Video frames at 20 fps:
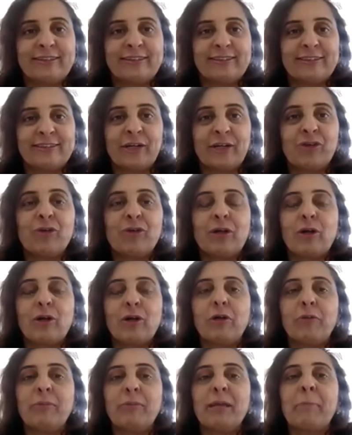that you are
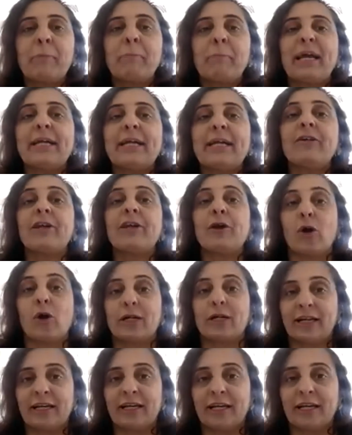not being
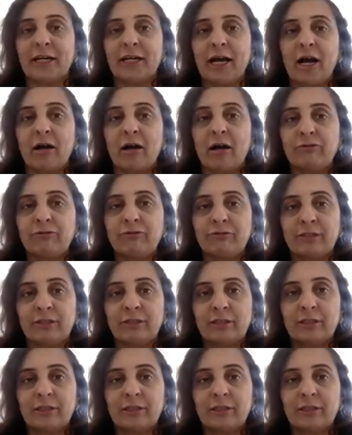patriotic enough,